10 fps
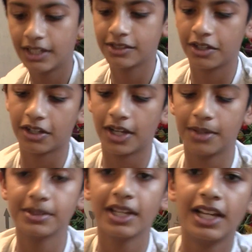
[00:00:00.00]
So it
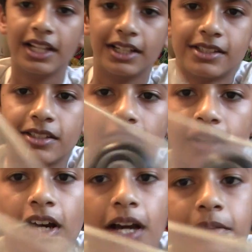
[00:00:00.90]
comes, this is
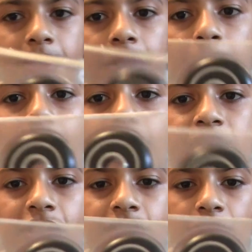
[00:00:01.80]
all that comes in the
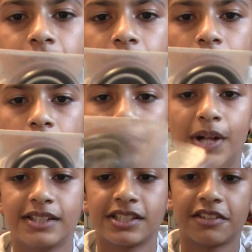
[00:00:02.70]
box, just a little
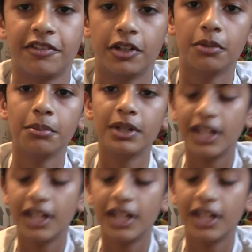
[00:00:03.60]
plastic film.